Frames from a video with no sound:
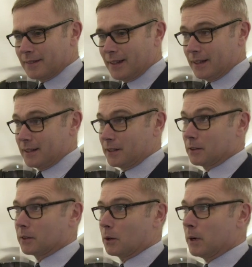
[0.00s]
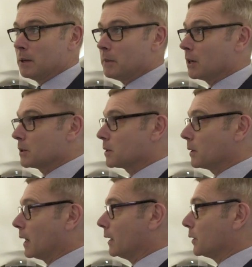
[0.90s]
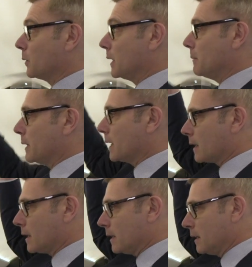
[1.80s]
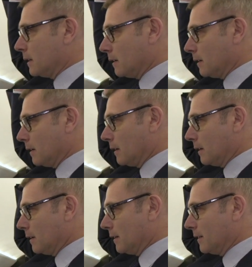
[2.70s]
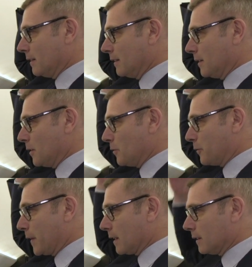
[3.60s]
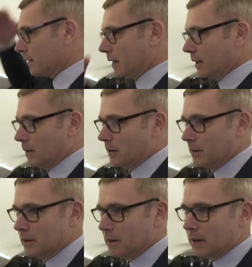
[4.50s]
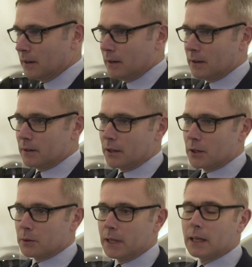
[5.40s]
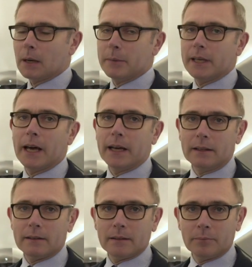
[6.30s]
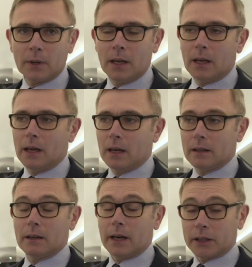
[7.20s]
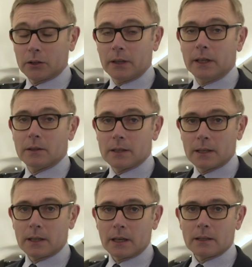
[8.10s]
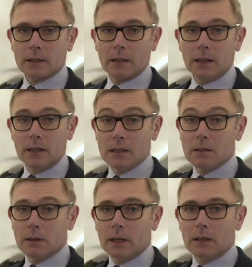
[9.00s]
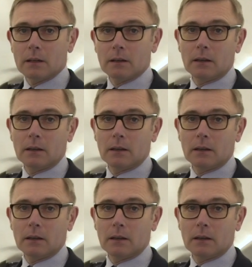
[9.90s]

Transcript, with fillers: than in the entryway, because you immediately feel the unique cabin height. And actually, the 6X is unique